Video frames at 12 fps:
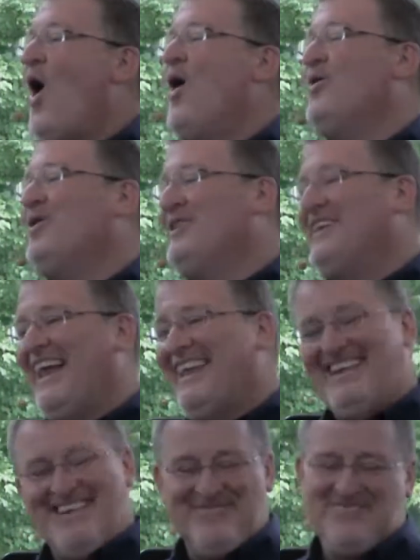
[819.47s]
oh,
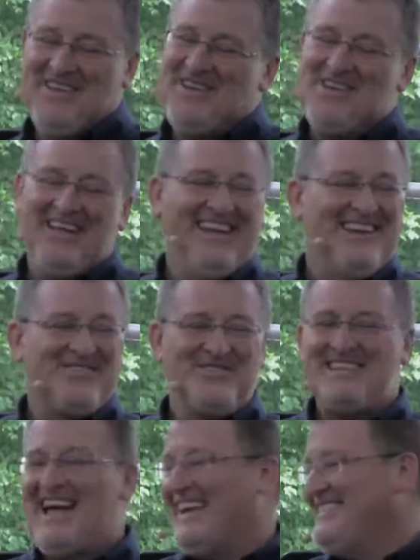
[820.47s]
it
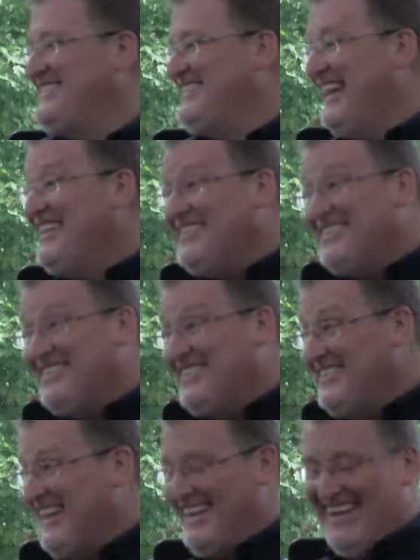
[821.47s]
was
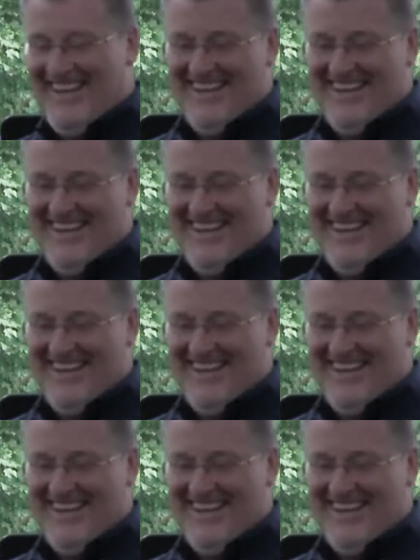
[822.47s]
accidental?